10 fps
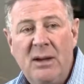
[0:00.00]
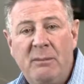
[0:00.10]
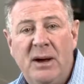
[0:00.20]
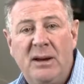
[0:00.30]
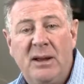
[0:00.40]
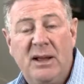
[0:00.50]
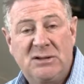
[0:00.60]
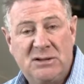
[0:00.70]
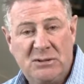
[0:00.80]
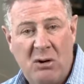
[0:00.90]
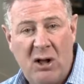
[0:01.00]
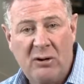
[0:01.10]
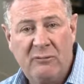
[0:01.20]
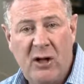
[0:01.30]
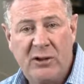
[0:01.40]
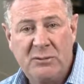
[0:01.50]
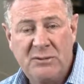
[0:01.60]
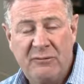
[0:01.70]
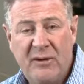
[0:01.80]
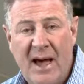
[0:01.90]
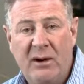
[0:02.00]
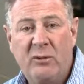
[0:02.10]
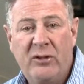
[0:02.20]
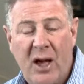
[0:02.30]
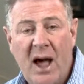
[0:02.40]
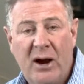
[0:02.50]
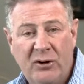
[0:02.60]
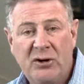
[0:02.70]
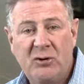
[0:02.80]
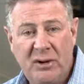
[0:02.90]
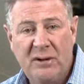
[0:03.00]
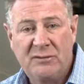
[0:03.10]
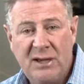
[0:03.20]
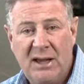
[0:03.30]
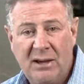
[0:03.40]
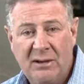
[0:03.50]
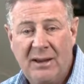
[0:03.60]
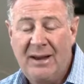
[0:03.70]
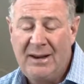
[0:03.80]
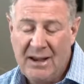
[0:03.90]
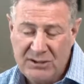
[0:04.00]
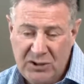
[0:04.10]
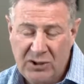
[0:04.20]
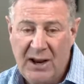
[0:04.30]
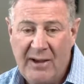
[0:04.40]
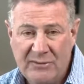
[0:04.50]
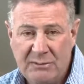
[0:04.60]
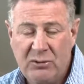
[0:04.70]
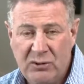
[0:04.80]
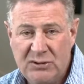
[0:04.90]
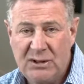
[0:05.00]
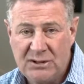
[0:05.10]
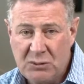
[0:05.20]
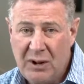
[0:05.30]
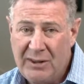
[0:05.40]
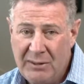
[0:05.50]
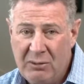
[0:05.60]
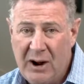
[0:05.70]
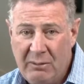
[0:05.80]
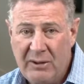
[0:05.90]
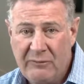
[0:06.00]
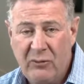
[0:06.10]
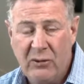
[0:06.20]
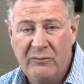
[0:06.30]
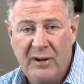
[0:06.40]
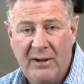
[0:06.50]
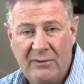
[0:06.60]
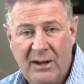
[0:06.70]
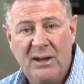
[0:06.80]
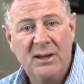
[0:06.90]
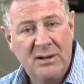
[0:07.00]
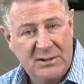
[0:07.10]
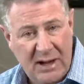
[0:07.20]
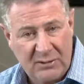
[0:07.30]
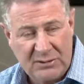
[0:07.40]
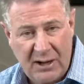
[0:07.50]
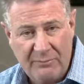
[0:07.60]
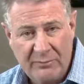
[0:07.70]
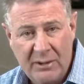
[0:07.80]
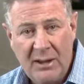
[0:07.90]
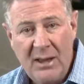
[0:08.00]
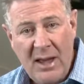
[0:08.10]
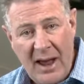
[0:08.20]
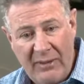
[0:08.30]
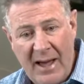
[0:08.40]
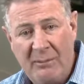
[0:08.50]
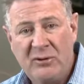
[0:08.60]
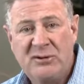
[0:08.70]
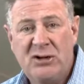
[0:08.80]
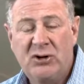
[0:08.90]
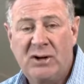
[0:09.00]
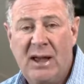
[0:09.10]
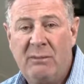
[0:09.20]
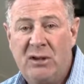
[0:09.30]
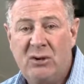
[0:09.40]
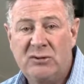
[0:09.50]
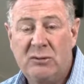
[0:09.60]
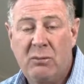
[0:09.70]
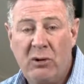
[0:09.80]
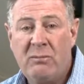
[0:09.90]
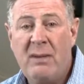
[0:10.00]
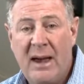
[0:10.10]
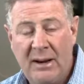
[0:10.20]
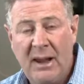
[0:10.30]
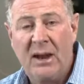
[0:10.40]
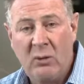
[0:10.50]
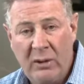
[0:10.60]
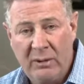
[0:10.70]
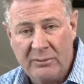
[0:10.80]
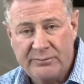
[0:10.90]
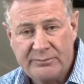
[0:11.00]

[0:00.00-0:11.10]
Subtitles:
but it's smaller volumes of fat with a higher degree of take. And yes, you're going to have some bruising and swelling and probably a 4 or 5 day downtime. And that procedure can be used for both men and women.